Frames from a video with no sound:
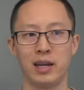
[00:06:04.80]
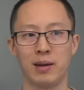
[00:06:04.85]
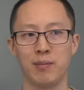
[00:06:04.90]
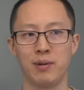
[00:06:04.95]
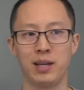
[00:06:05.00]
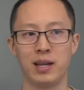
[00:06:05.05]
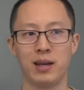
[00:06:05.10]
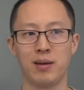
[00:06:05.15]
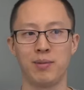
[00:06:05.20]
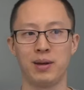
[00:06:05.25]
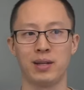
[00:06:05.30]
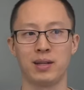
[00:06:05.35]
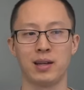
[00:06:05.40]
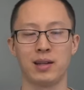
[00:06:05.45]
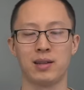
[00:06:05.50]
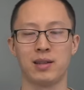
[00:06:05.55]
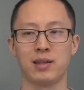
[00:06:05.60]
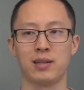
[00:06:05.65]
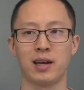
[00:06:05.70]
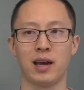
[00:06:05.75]
can inhibit
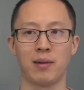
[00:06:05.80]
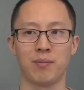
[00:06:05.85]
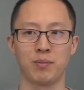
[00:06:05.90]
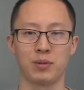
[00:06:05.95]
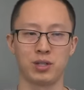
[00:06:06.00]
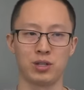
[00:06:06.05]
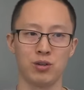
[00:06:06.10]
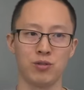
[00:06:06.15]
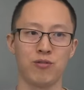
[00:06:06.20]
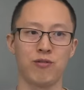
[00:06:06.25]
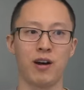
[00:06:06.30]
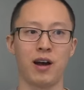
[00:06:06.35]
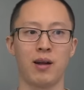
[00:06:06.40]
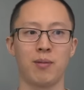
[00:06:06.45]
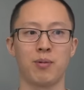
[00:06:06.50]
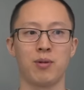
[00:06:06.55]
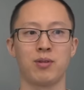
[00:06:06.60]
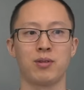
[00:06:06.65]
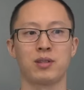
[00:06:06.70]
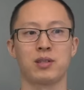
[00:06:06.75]
the type 2
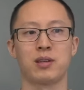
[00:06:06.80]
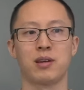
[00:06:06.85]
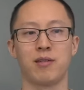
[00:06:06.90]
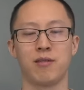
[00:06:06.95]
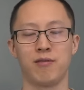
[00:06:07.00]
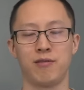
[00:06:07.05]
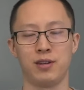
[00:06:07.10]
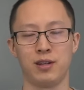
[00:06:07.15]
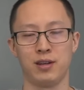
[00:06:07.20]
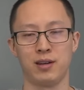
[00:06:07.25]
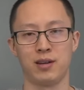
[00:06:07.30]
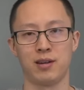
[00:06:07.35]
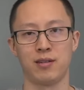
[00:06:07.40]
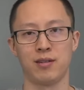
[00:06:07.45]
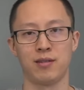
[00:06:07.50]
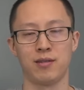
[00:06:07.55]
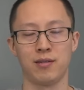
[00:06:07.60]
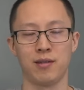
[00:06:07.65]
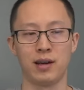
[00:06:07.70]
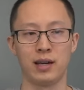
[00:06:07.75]
fibers
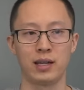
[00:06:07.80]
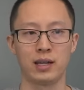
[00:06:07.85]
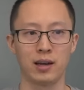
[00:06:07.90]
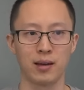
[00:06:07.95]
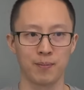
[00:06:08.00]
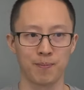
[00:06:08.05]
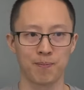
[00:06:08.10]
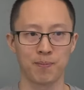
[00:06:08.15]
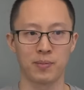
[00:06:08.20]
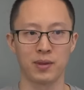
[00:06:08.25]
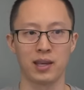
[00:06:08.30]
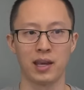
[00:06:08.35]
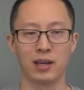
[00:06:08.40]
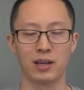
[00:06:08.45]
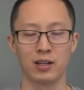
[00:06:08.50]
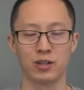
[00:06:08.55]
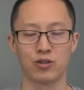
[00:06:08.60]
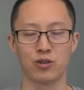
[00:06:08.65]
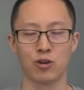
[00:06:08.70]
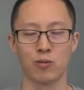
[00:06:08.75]
via like
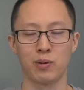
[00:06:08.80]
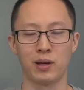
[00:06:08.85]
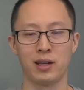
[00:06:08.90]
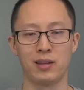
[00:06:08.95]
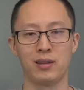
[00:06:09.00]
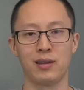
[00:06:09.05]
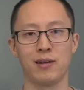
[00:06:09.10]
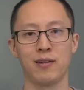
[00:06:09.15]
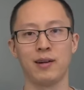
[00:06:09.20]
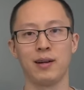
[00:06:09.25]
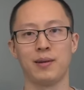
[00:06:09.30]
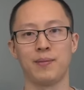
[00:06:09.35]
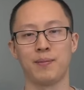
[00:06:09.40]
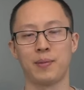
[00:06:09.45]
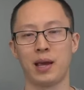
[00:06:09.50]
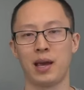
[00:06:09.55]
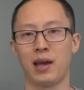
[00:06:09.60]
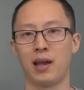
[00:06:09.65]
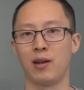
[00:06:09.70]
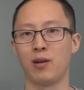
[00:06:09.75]
gate control pain
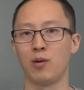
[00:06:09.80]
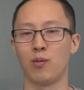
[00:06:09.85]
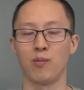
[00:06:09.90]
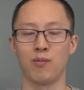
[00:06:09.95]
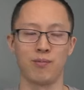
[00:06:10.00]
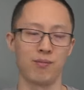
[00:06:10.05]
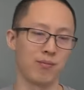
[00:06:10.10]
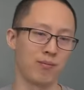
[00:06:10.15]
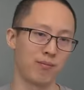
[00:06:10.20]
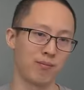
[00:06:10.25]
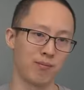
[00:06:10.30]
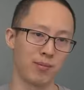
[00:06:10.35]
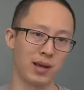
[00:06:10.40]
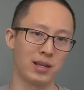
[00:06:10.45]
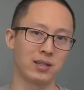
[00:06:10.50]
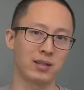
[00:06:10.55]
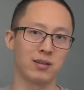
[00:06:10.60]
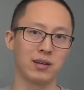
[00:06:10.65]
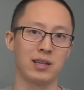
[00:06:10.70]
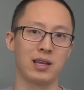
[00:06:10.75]
theory. And
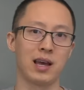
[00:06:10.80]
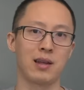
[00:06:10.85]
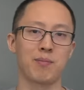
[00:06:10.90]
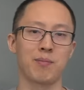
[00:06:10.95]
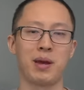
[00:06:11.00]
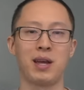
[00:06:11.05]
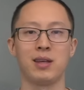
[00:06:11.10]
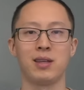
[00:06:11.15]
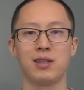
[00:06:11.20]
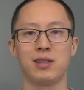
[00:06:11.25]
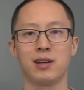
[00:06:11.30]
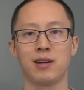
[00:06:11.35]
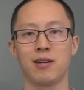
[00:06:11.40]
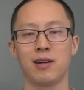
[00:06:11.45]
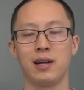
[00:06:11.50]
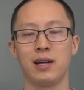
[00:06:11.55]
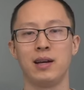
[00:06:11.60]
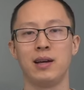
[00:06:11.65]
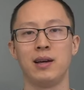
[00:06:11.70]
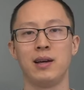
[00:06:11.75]
basically, that pain
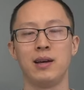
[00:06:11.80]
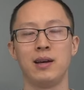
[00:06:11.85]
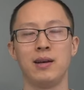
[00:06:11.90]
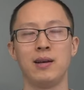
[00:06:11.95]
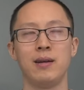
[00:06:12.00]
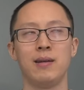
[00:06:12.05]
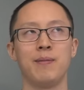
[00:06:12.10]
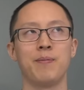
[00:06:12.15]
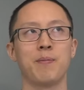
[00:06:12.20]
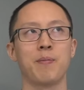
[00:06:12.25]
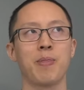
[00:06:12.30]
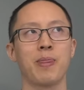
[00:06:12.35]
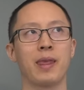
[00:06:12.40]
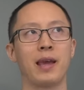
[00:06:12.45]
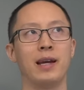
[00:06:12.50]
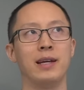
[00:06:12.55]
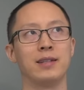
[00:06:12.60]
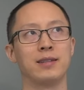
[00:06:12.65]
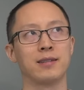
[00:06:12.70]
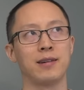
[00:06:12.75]
theory
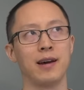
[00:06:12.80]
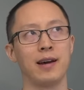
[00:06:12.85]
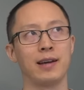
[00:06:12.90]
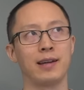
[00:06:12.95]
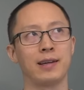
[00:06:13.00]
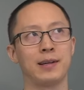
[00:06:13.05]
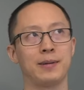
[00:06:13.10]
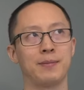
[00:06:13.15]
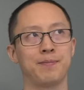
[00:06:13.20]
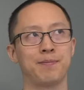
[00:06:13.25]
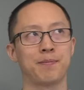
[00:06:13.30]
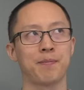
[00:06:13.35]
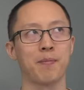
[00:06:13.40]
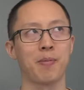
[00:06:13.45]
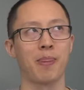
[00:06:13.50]
is like